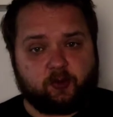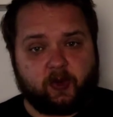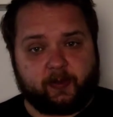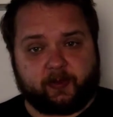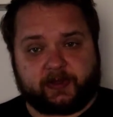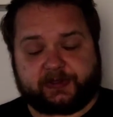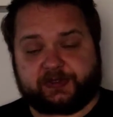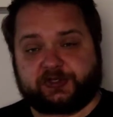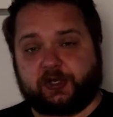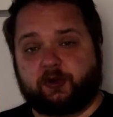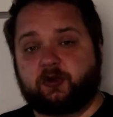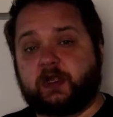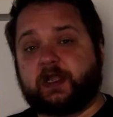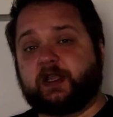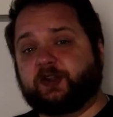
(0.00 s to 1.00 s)
equipment.
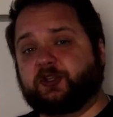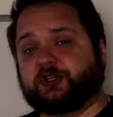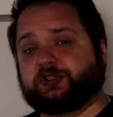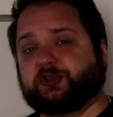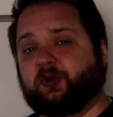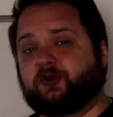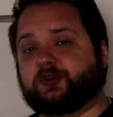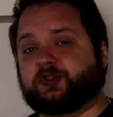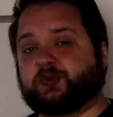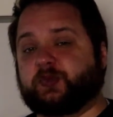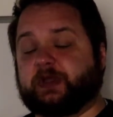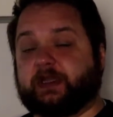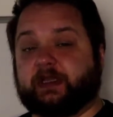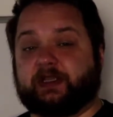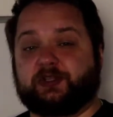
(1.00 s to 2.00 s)
So there's going to
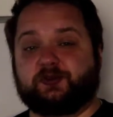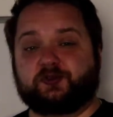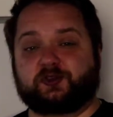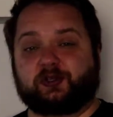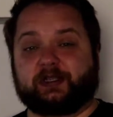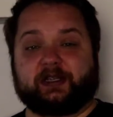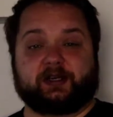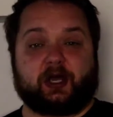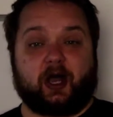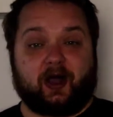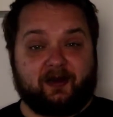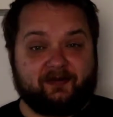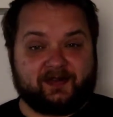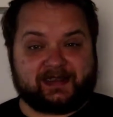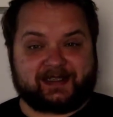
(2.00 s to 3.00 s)
be usually an
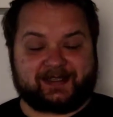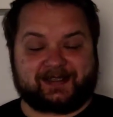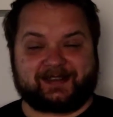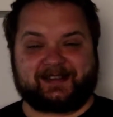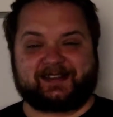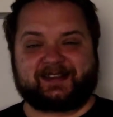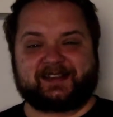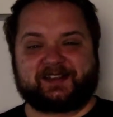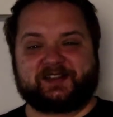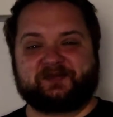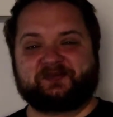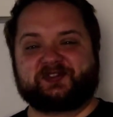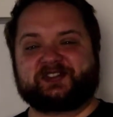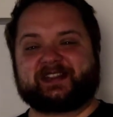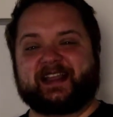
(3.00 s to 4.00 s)
office
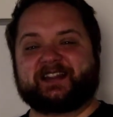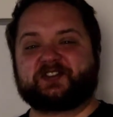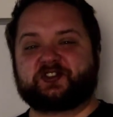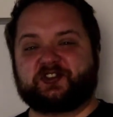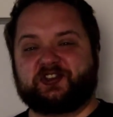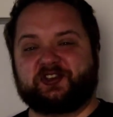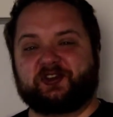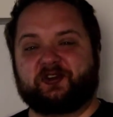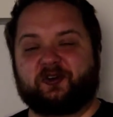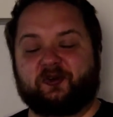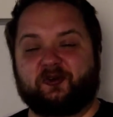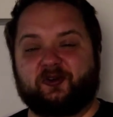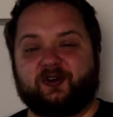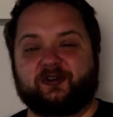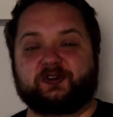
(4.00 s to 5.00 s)
systems engineer
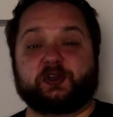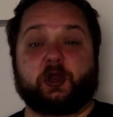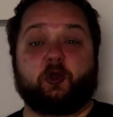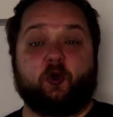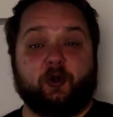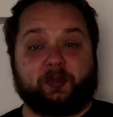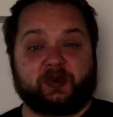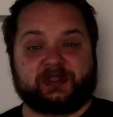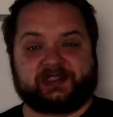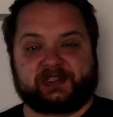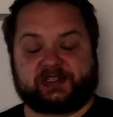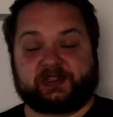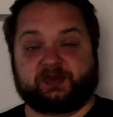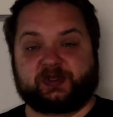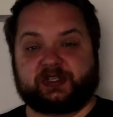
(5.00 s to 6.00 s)
or the corporate
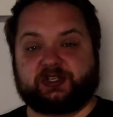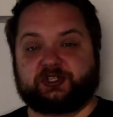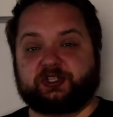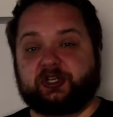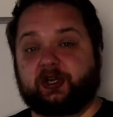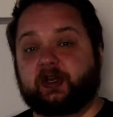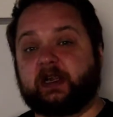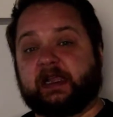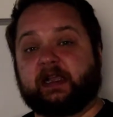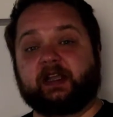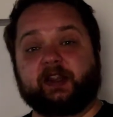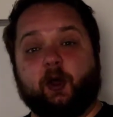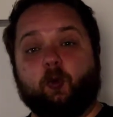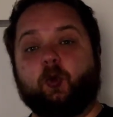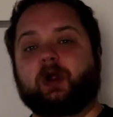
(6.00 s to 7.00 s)
systems engineer
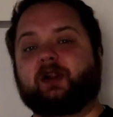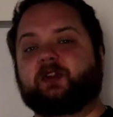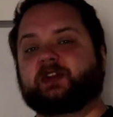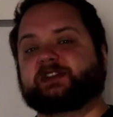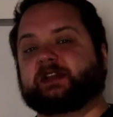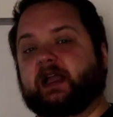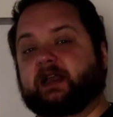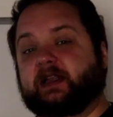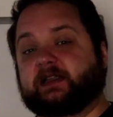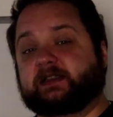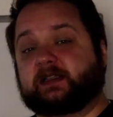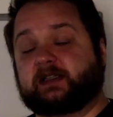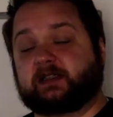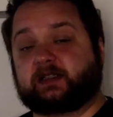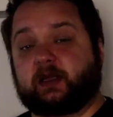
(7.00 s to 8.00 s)
that will design a
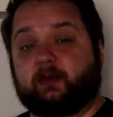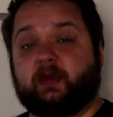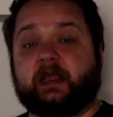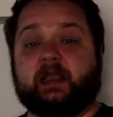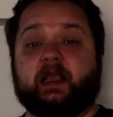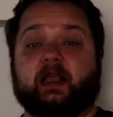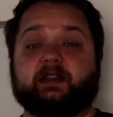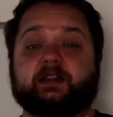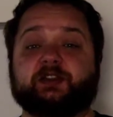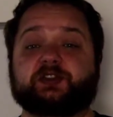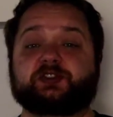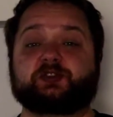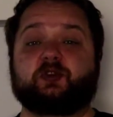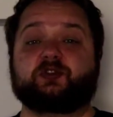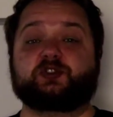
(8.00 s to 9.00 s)
system. And then
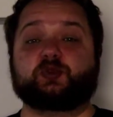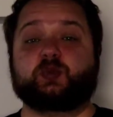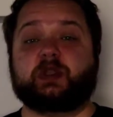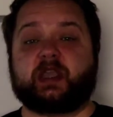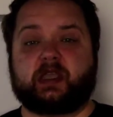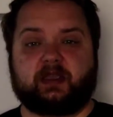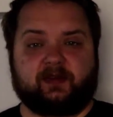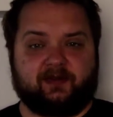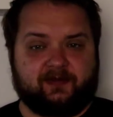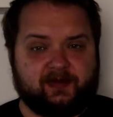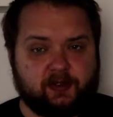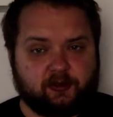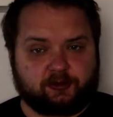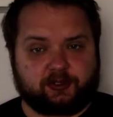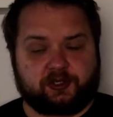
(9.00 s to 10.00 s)
there's going to be a
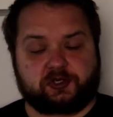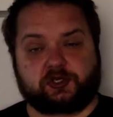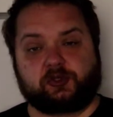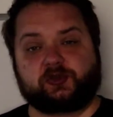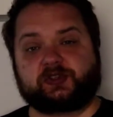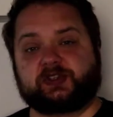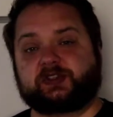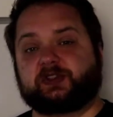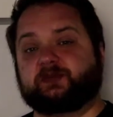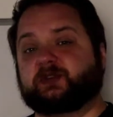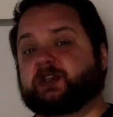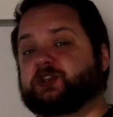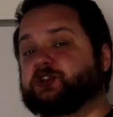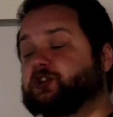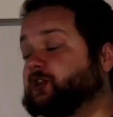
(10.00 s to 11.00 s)
field control
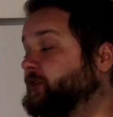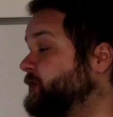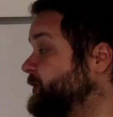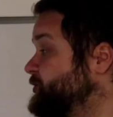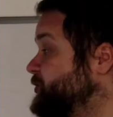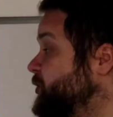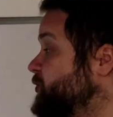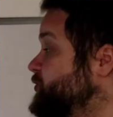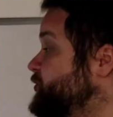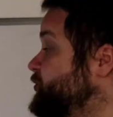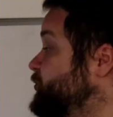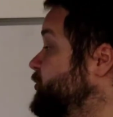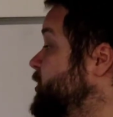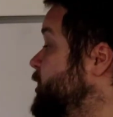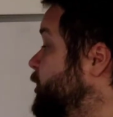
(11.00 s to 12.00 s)
systems engineer that's going
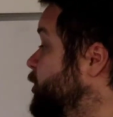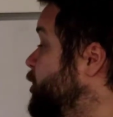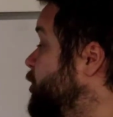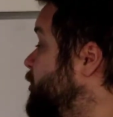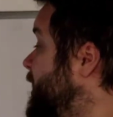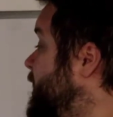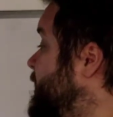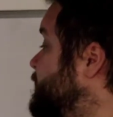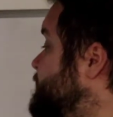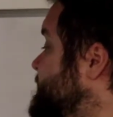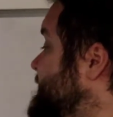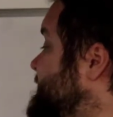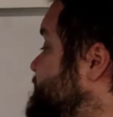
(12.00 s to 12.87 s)
to go out